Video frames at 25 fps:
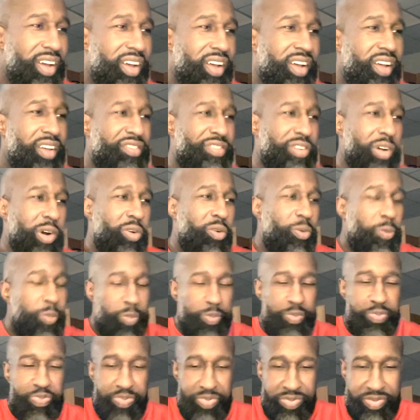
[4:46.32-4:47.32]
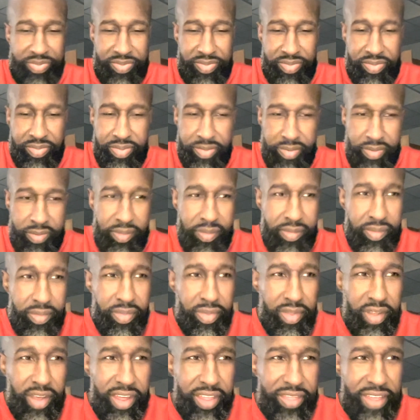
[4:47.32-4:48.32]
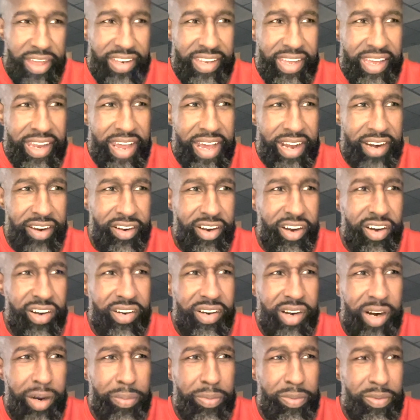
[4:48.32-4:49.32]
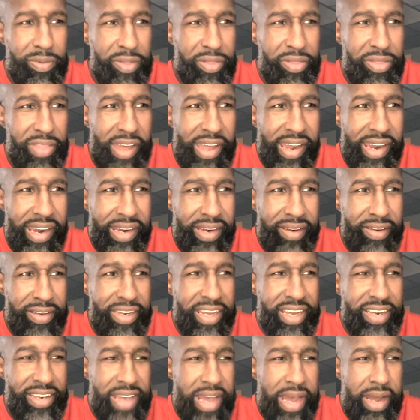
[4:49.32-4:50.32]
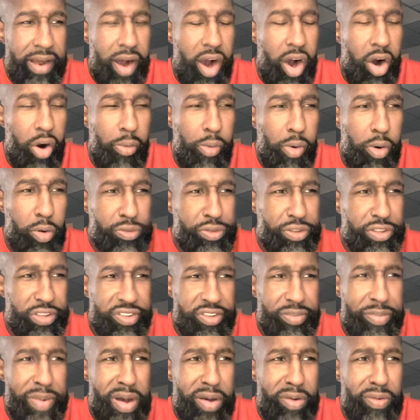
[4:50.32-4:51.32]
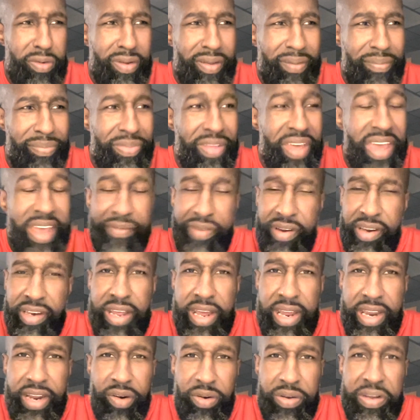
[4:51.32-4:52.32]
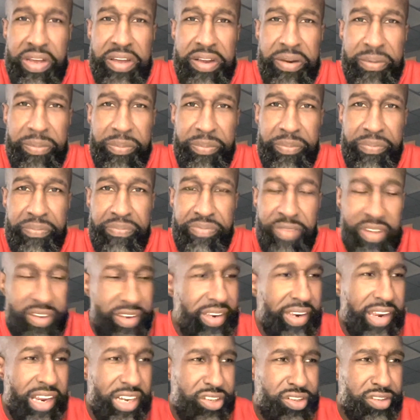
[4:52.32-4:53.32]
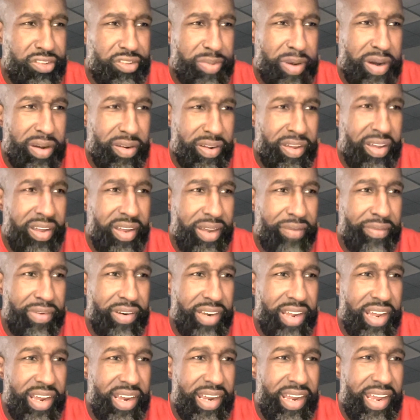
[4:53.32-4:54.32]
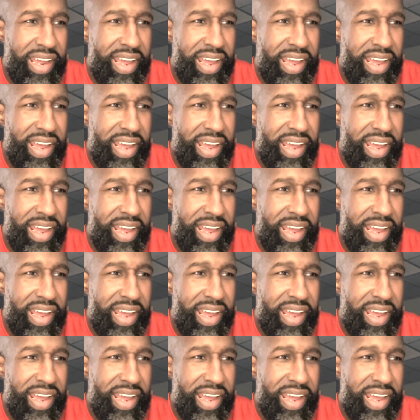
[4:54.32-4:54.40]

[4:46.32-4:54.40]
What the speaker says: So they did that almost just about every day. Okay. They did that just about every day.